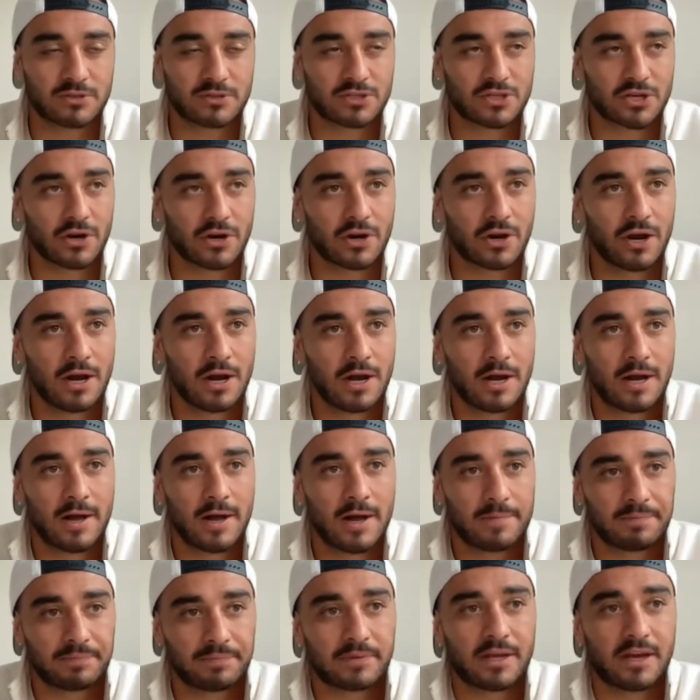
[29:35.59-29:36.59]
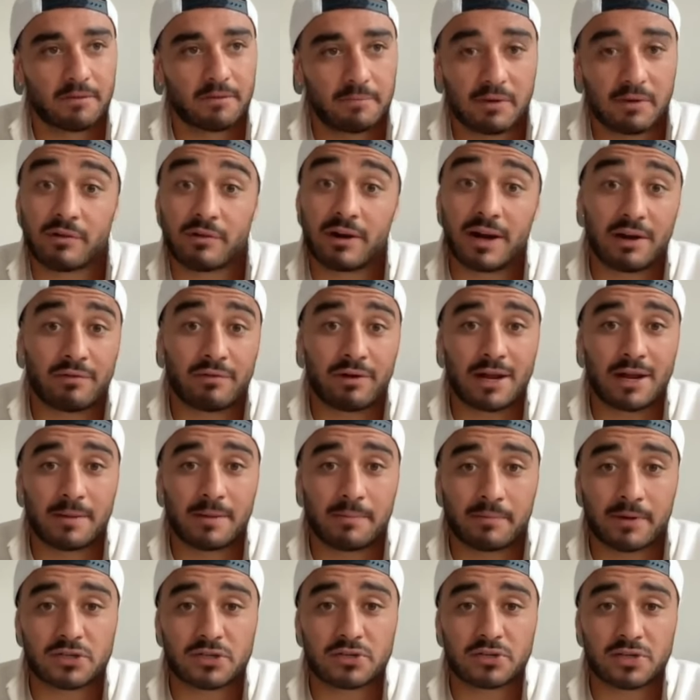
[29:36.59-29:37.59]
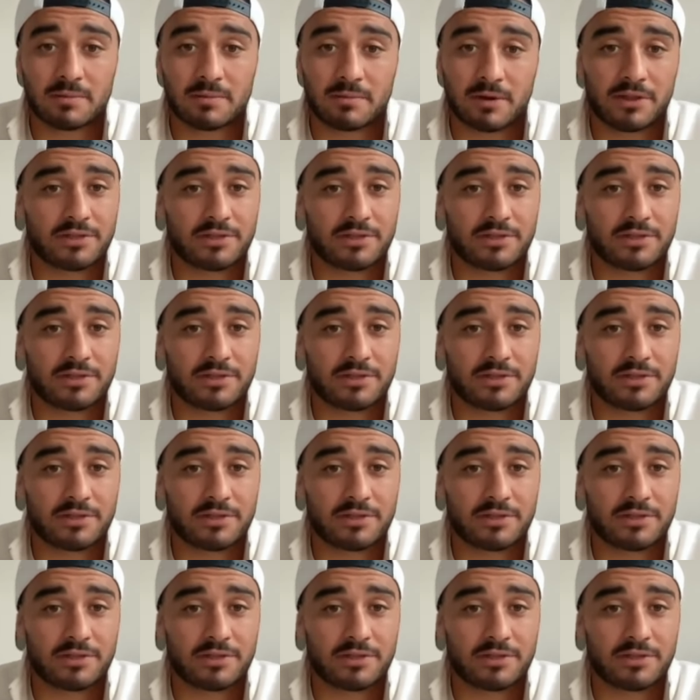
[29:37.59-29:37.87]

So yeah, I've been really, really impressed with them.